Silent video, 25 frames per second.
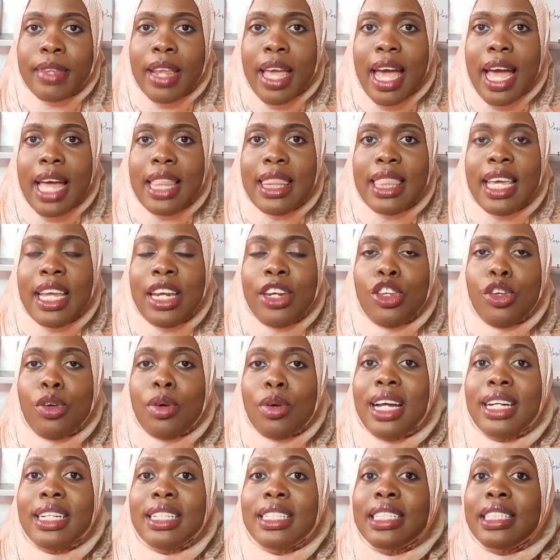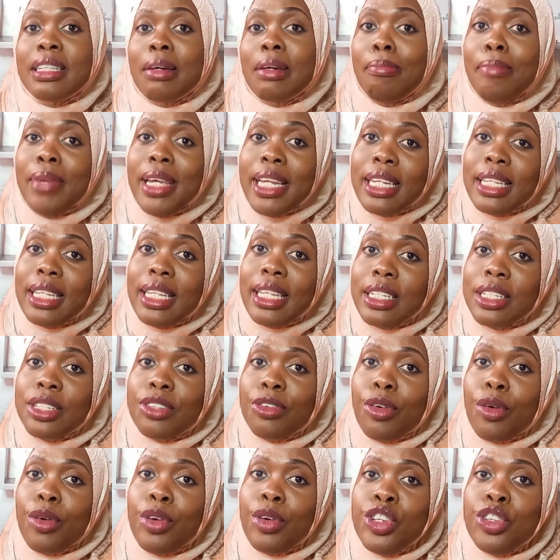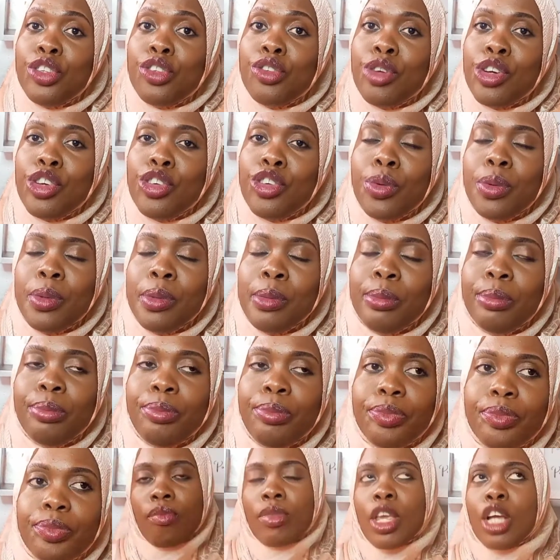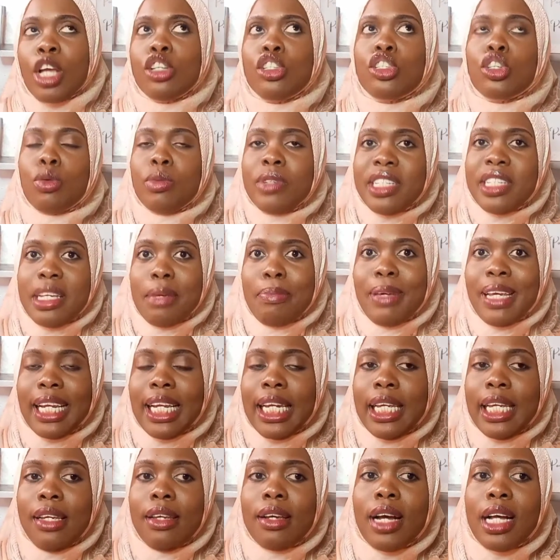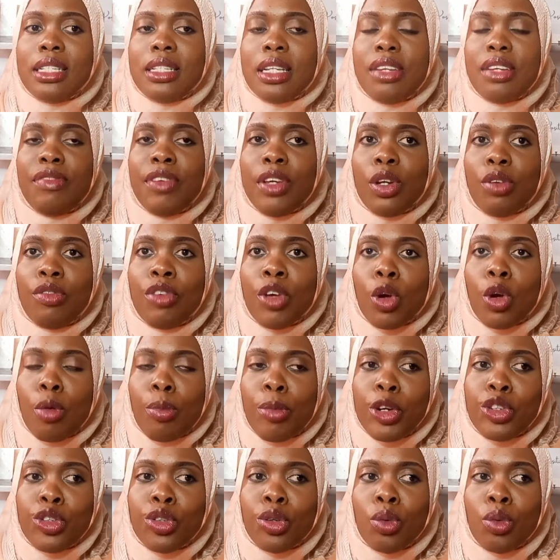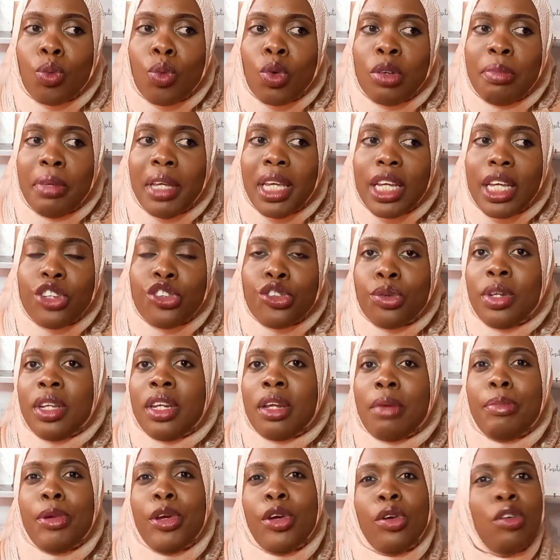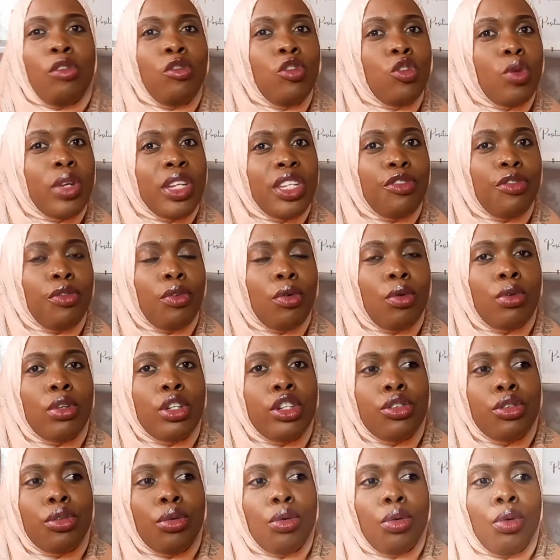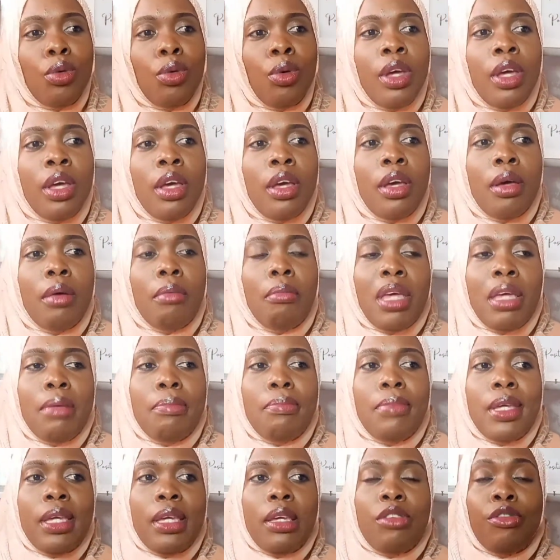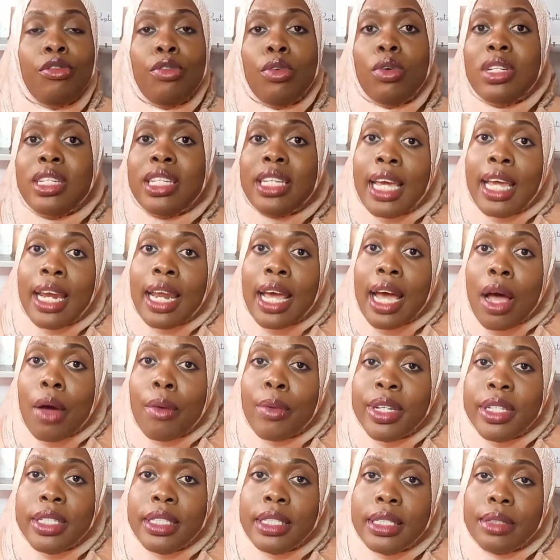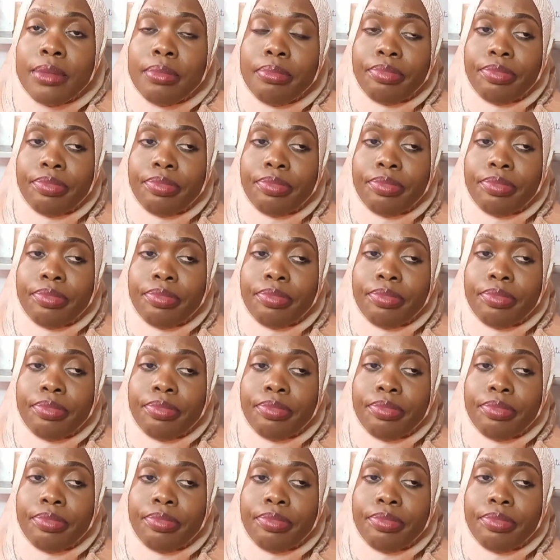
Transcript: and then you can submit these for registration. So typically a certificate of incorporation would be issued in a period of 24 to maybe 48 hours.